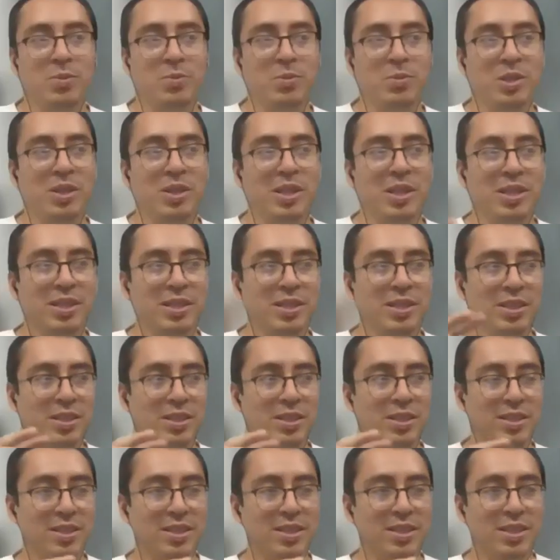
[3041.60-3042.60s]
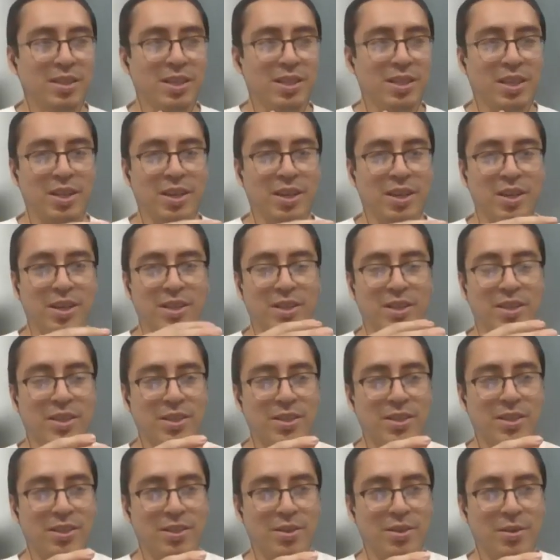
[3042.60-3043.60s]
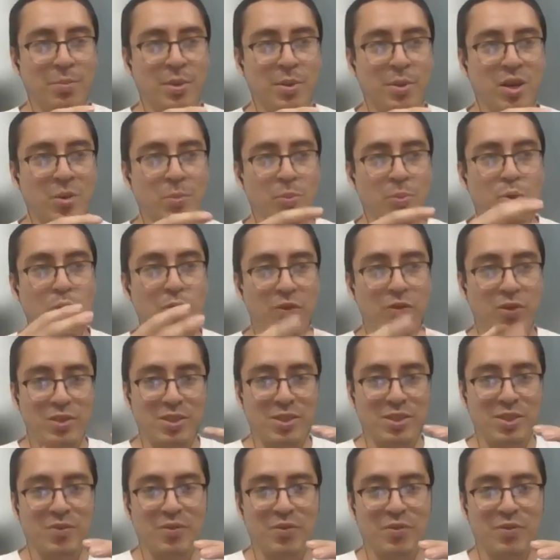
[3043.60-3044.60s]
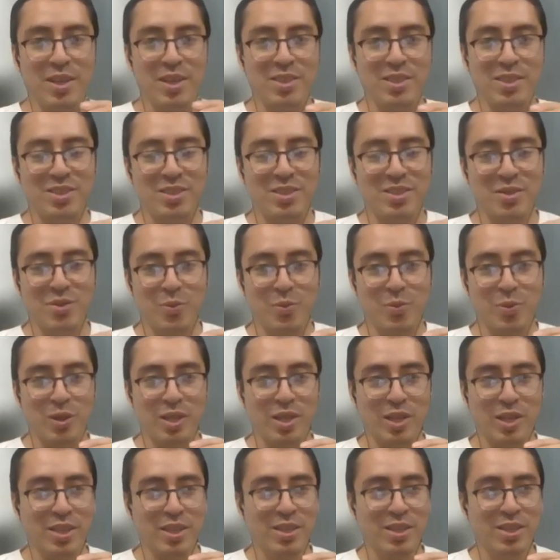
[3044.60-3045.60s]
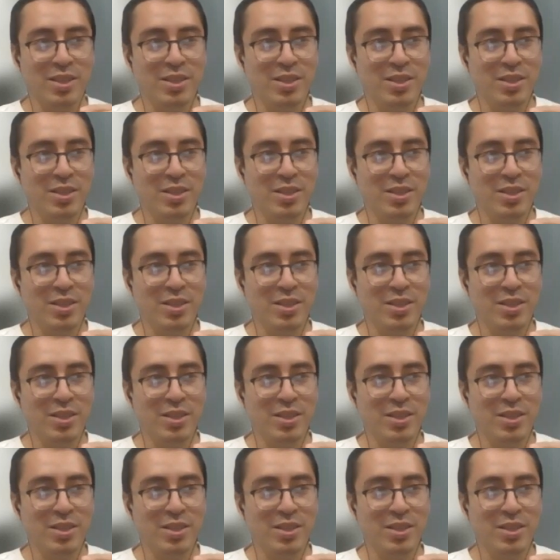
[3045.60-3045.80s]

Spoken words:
can be like a metamorphosis phase where like